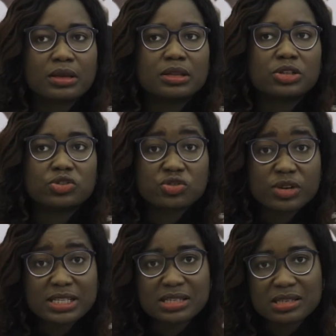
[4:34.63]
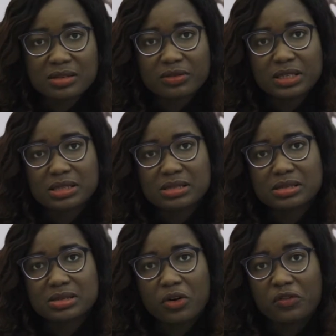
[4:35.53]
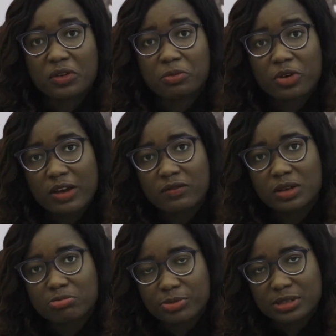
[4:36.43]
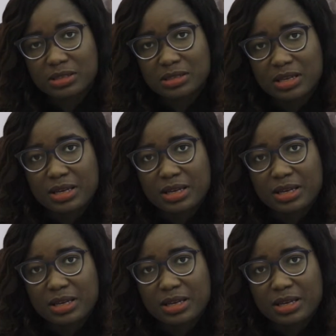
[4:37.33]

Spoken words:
the trade secrets of a private body,